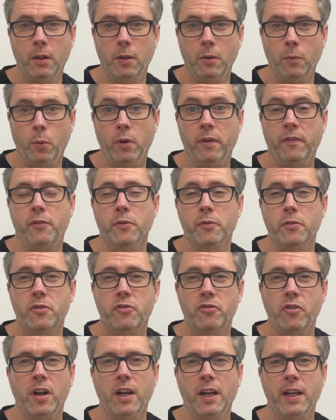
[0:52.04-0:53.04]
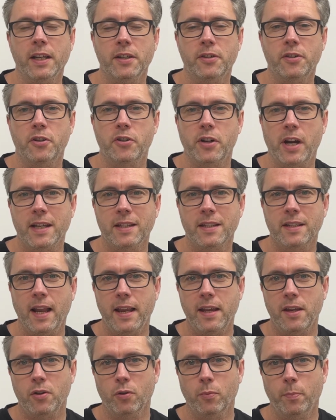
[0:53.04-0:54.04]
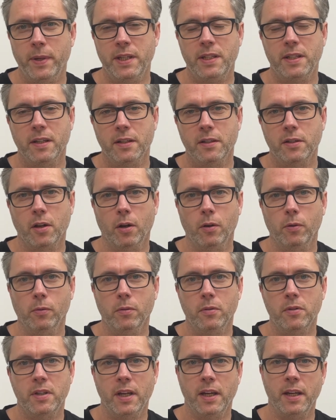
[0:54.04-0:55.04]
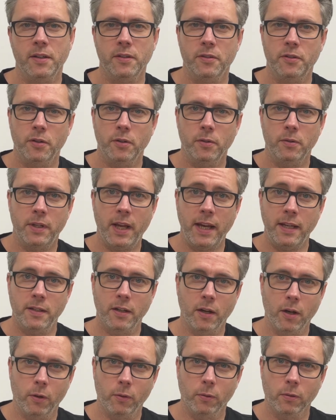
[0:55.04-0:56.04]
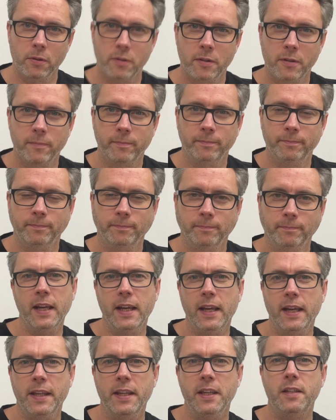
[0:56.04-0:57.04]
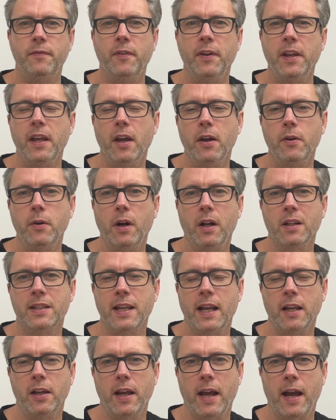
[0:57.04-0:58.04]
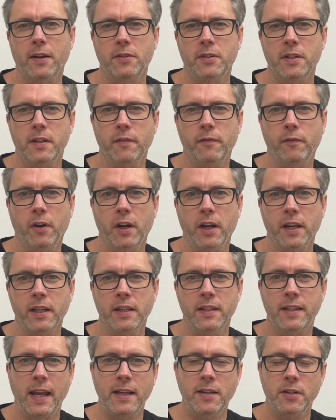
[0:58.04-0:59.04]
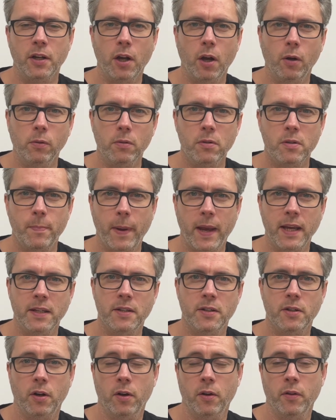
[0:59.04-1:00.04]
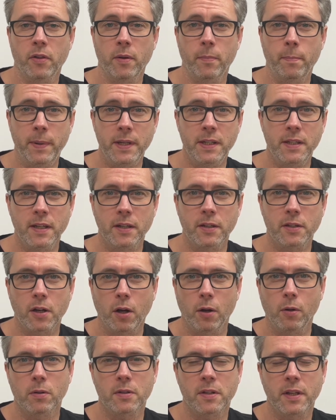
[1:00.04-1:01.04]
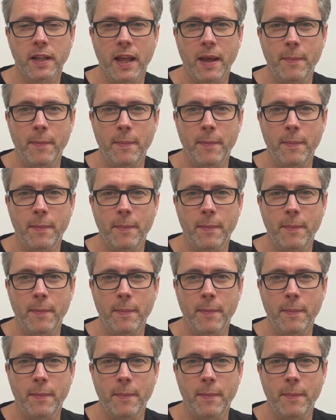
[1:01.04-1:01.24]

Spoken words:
What if you're struggling to translate your business goals into data goals? In this video, I'll tell you how to define data goals based on the business goals that they're